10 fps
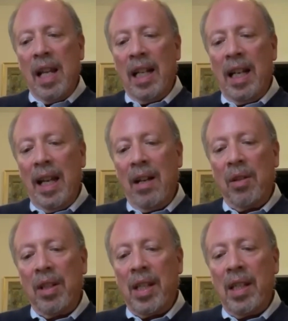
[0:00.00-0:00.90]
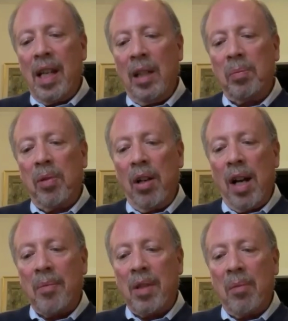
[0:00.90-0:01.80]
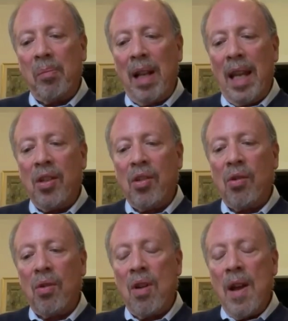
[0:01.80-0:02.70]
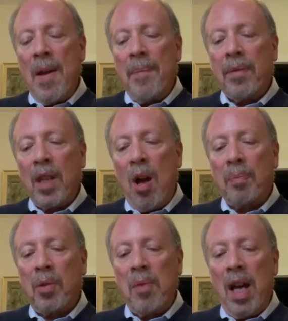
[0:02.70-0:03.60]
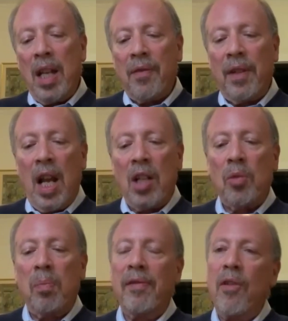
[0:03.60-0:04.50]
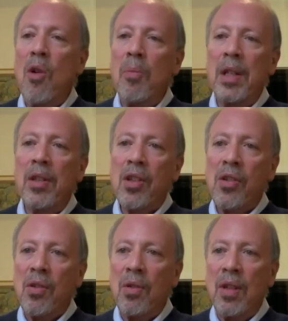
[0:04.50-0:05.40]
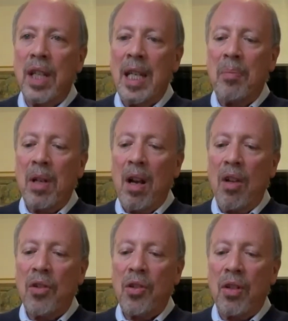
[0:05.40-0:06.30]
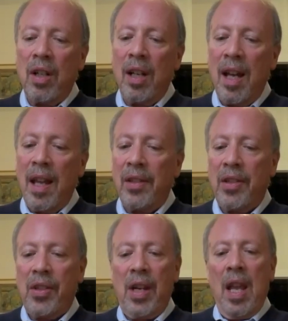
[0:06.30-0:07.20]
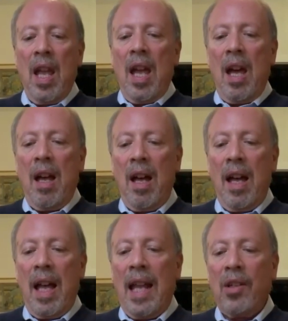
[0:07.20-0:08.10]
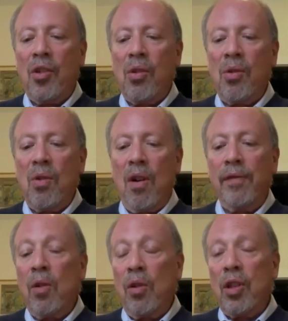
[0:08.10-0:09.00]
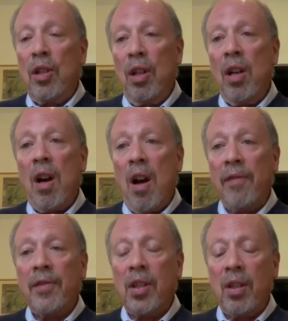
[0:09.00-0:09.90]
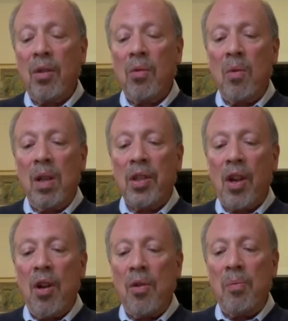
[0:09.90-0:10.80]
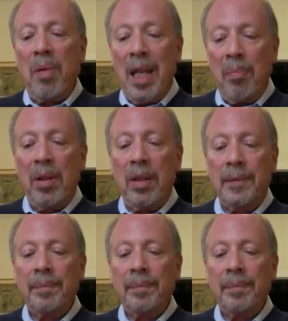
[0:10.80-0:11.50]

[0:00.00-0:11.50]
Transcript: clear and detailed programs in place to optimize financial performance, to keep close to clients, and to, of course, look after one's own people.